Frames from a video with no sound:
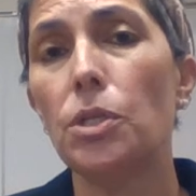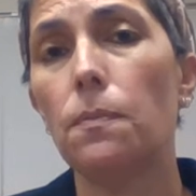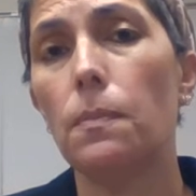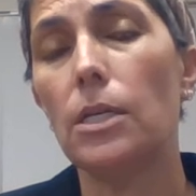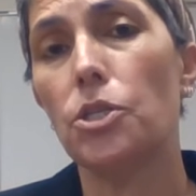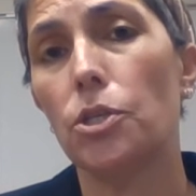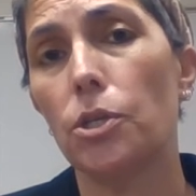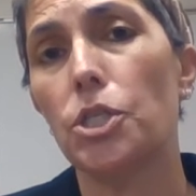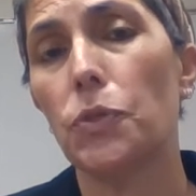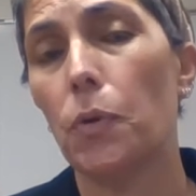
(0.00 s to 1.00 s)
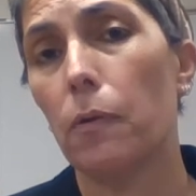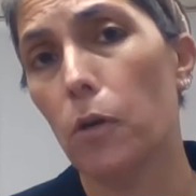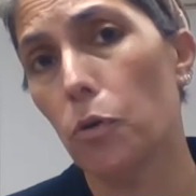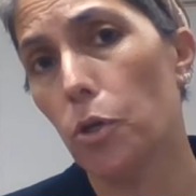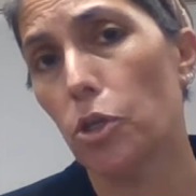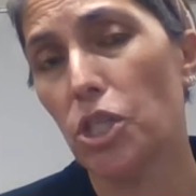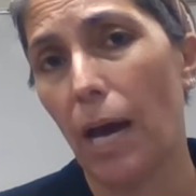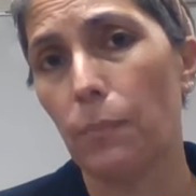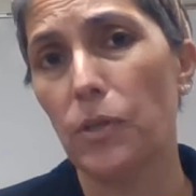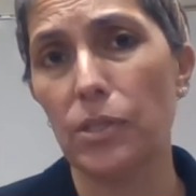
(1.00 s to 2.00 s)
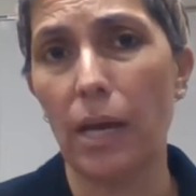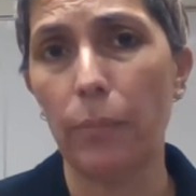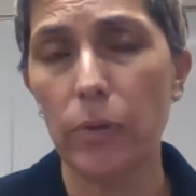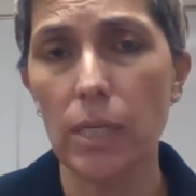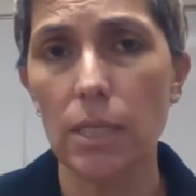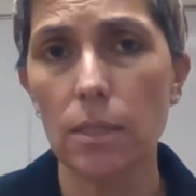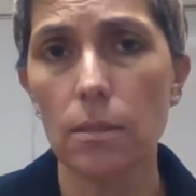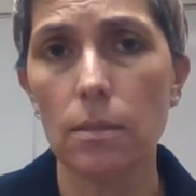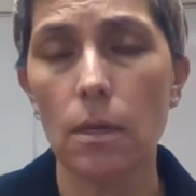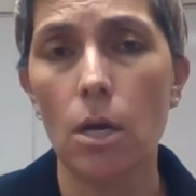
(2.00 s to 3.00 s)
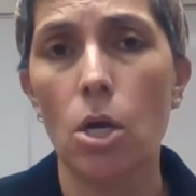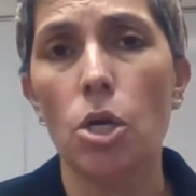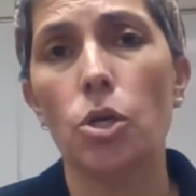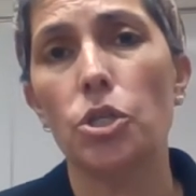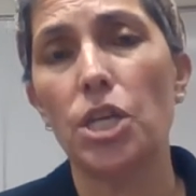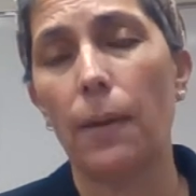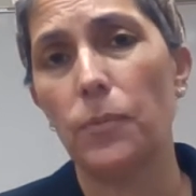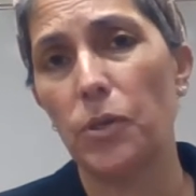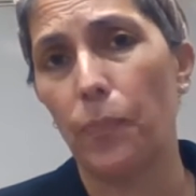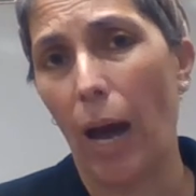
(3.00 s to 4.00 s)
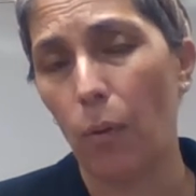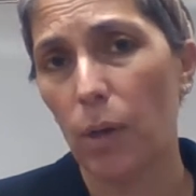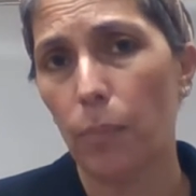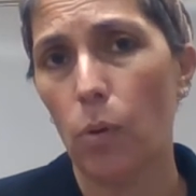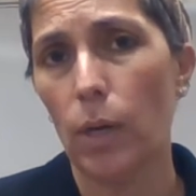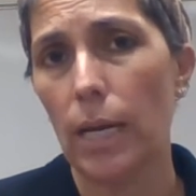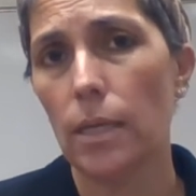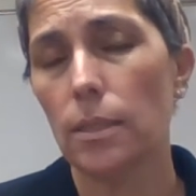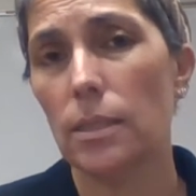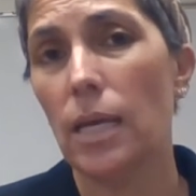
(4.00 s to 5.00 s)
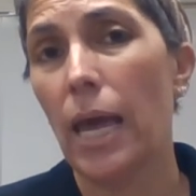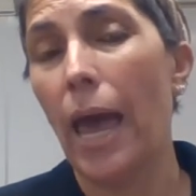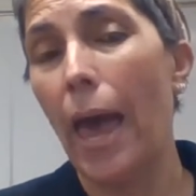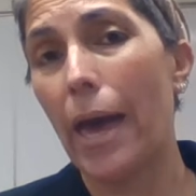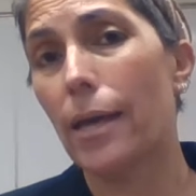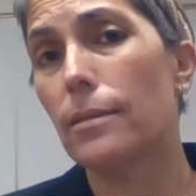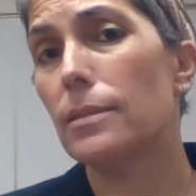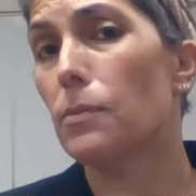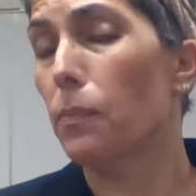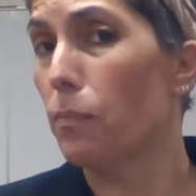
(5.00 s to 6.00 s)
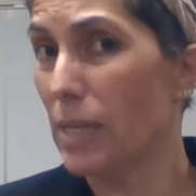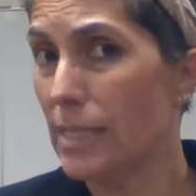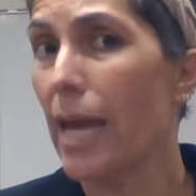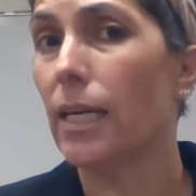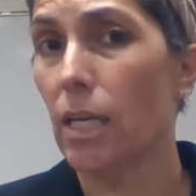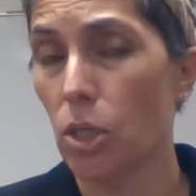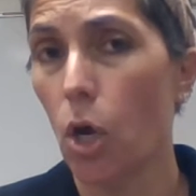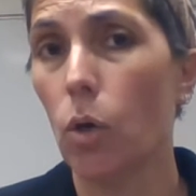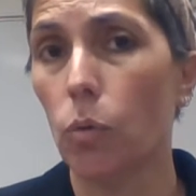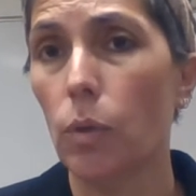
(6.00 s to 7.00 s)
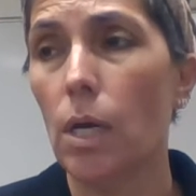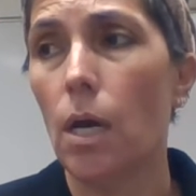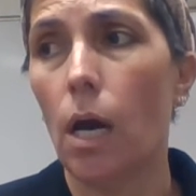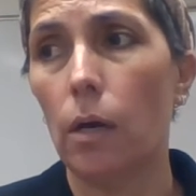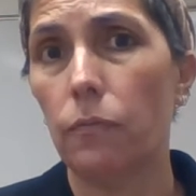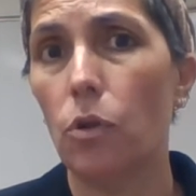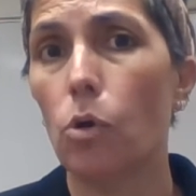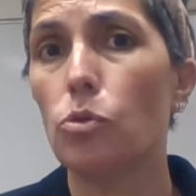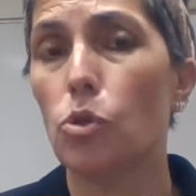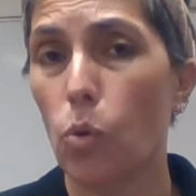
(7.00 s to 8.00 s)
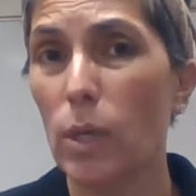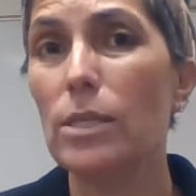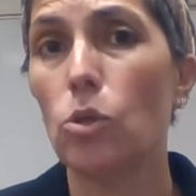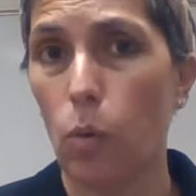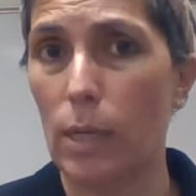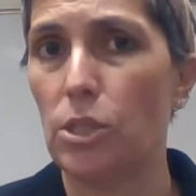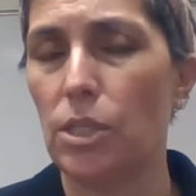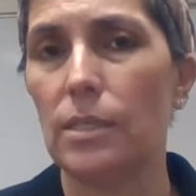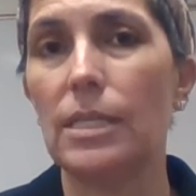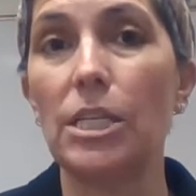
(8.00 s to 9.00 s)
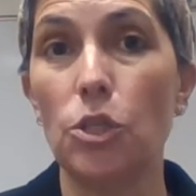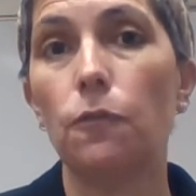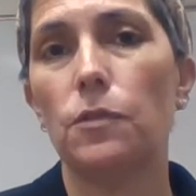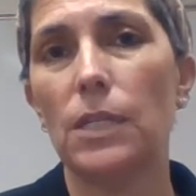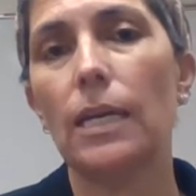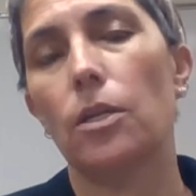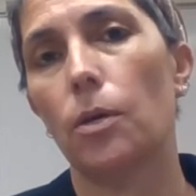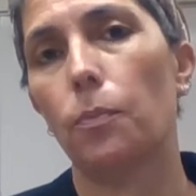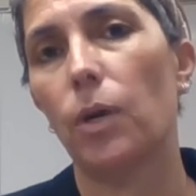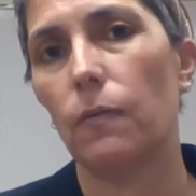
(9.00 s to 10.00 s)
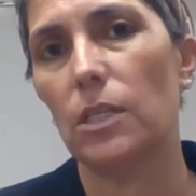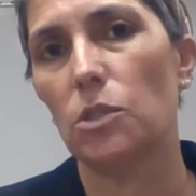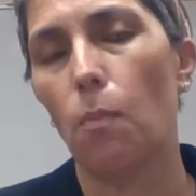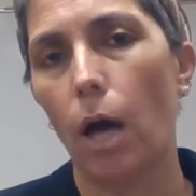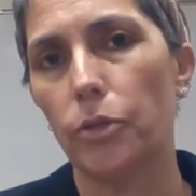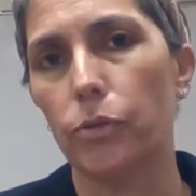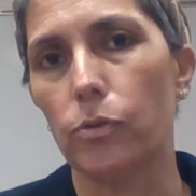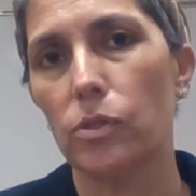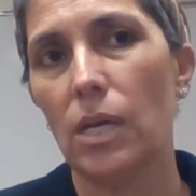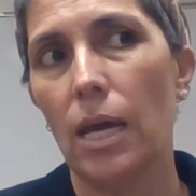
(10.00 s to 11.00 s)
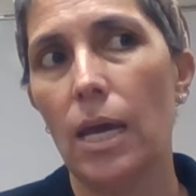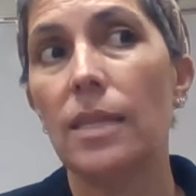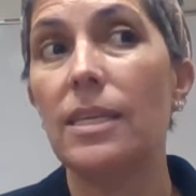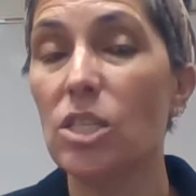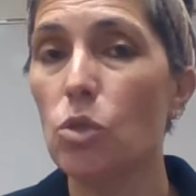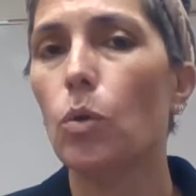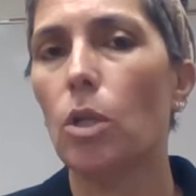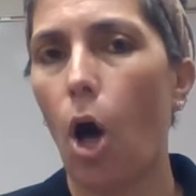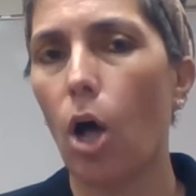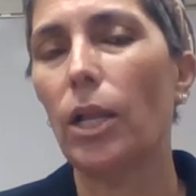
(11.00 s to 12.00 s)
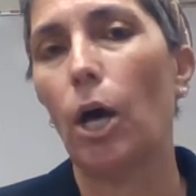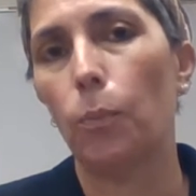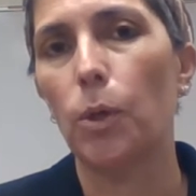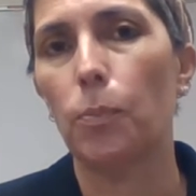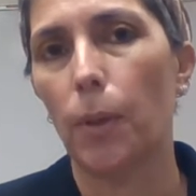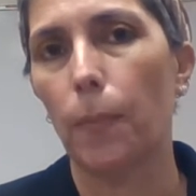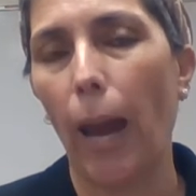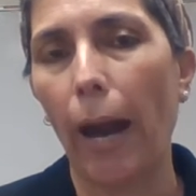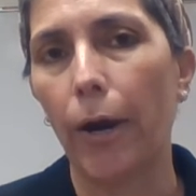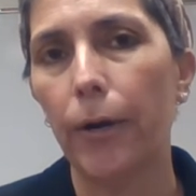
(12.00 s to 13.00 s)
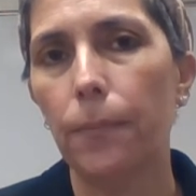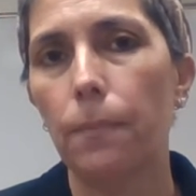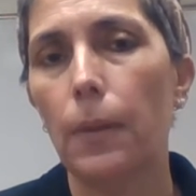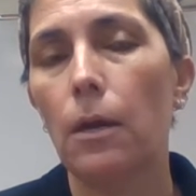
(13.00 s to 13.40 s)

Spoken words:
should be sure to review your chapter summaries, your chapter PowerPoints, and be taking note of those quiz questions that you've seen in the previous modules. This will all help you prepare